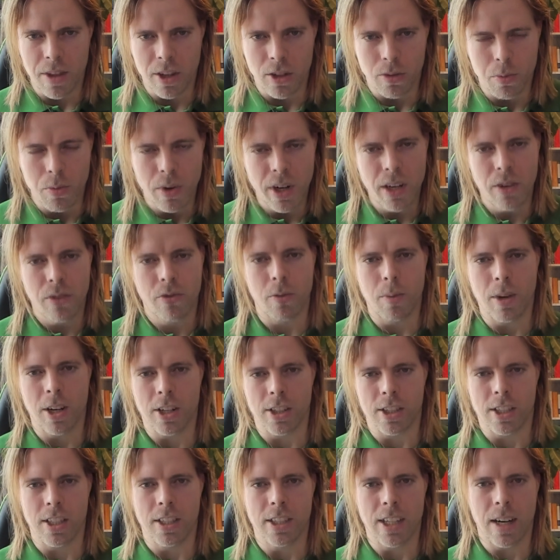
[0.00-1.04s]
this brief
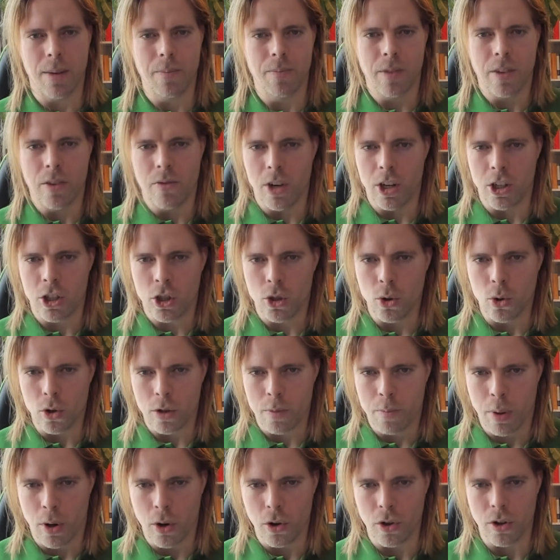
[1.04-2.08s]
because it's a very
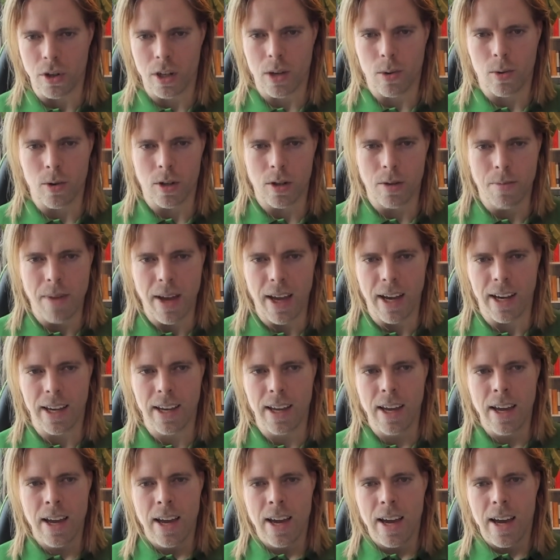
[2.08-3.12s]
short point I want to make,